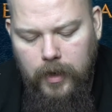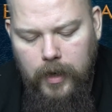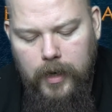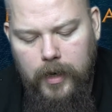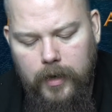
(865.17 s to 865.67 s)

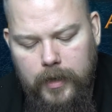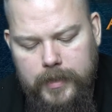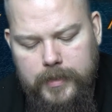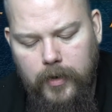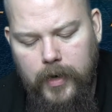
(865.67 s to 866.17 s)

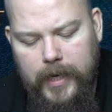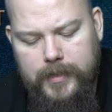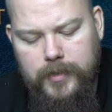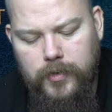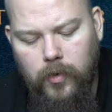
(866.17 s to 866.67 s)
It's got
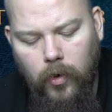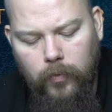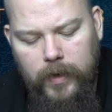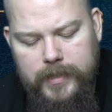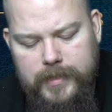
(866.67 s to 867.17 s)
access to
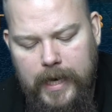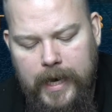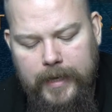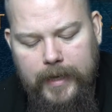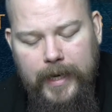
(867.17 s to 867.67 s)
Cold Winds
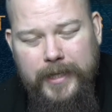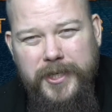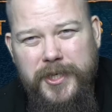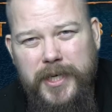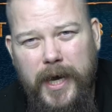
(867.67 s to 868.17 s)
and
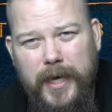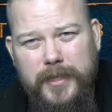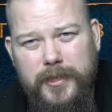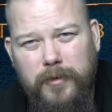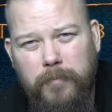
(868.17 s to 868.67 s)

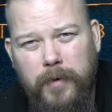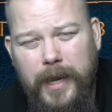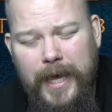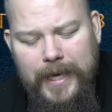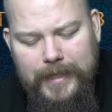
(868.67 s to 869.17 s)
Enchanted
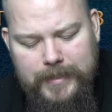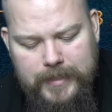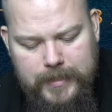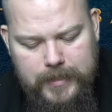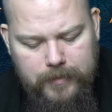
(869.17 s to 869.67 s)

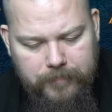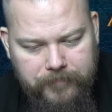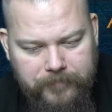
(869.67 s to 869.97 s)
Blades.